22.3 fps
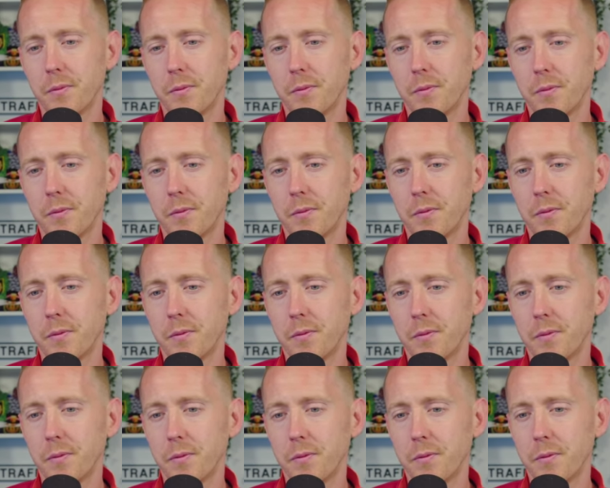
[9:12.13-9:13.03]

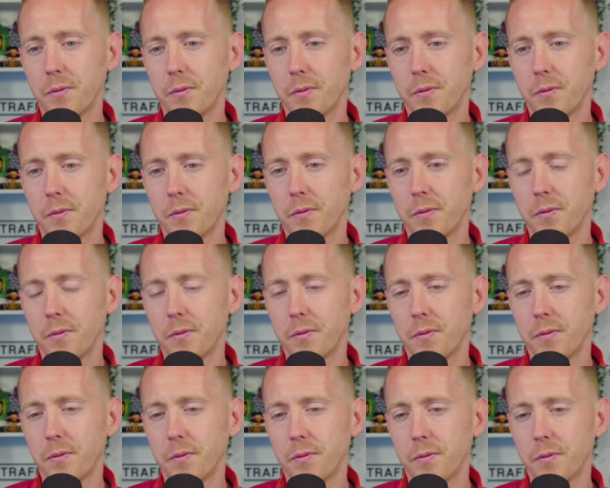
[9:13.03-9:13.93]

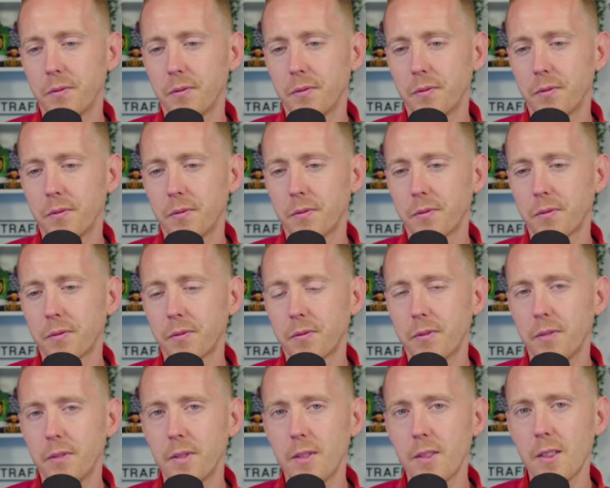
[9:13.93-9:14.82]

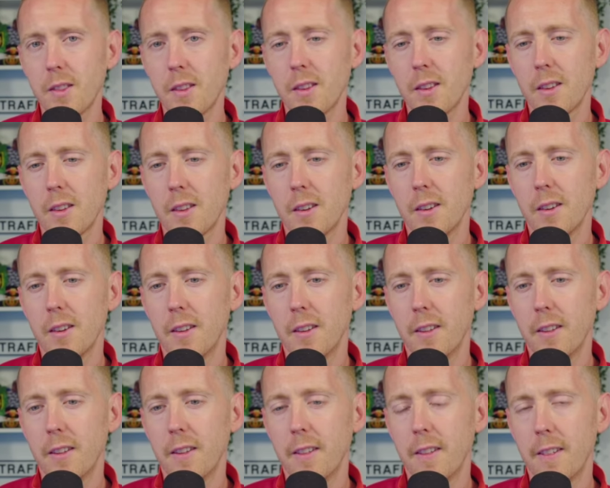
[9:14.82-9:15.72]

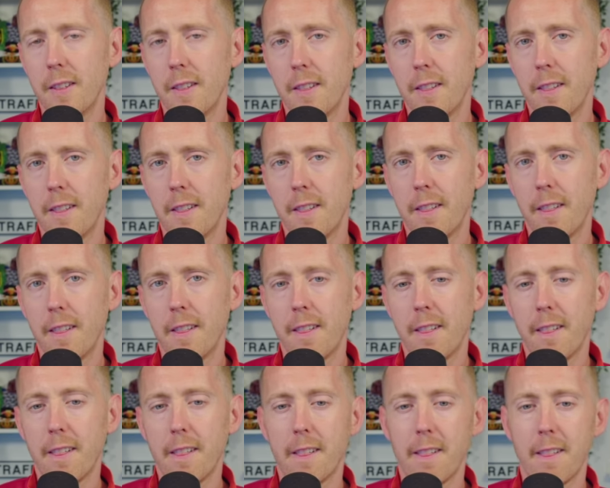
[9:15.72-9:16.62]

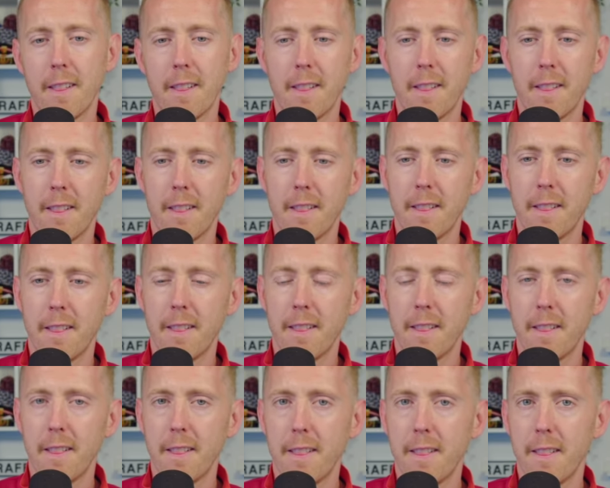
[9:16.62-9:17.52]

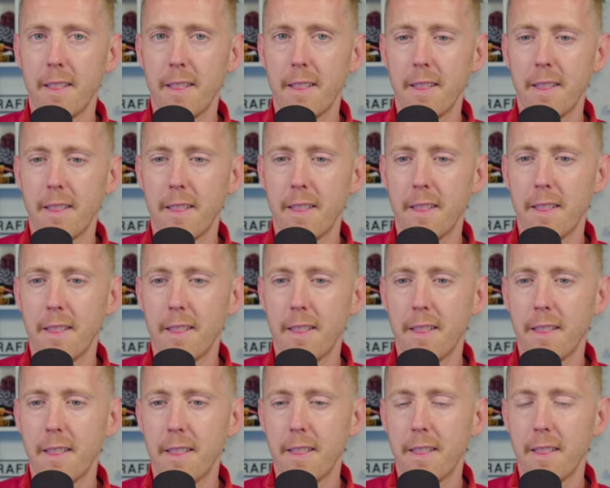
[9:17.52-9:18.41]

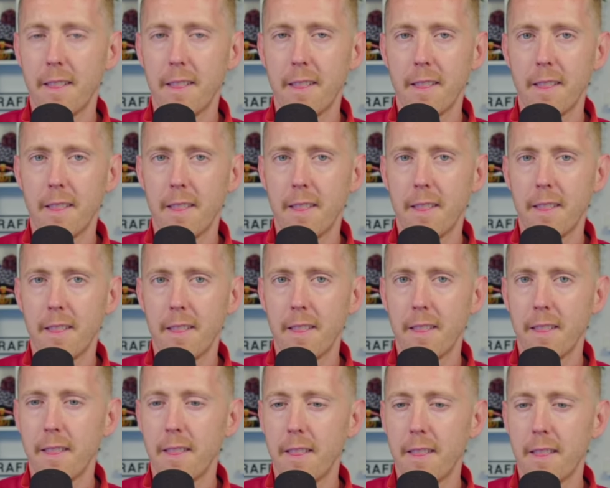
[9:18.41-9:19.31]

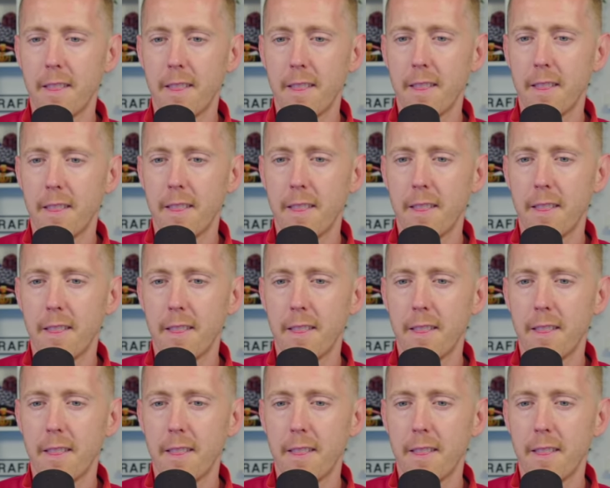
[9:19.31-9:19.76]
The person shown says nothing.